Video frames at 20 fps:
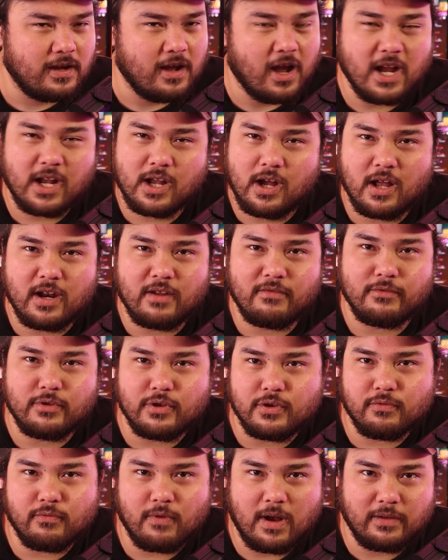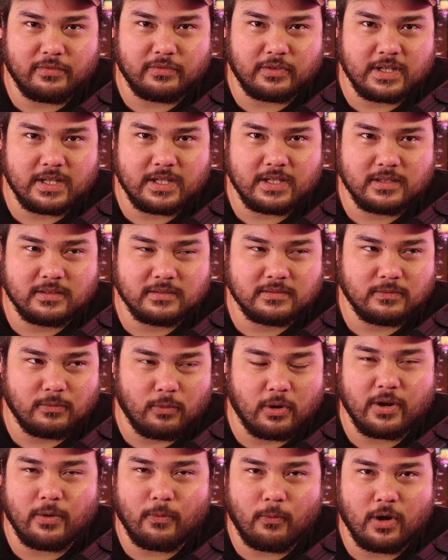I kind of knew roughly
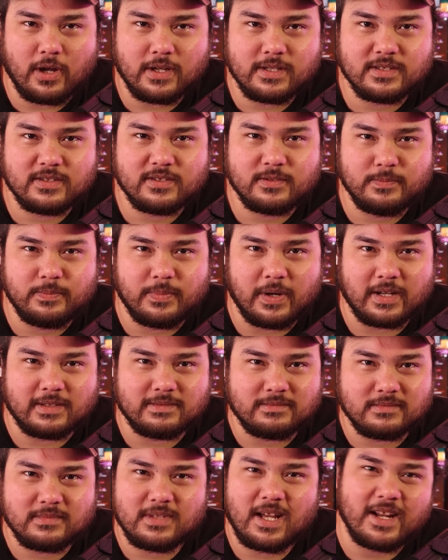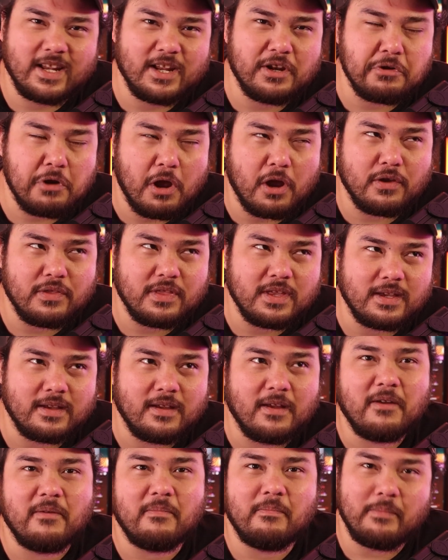what it was, but I didn't know
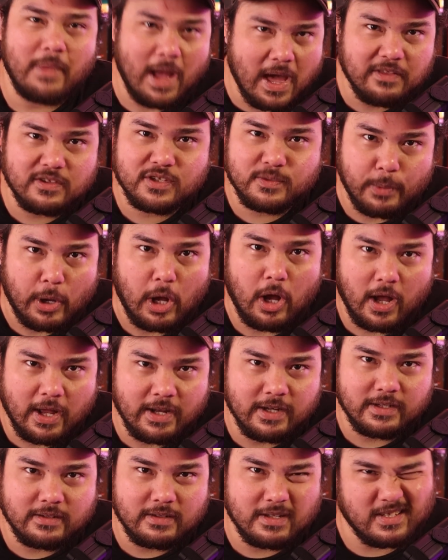the maths behind it,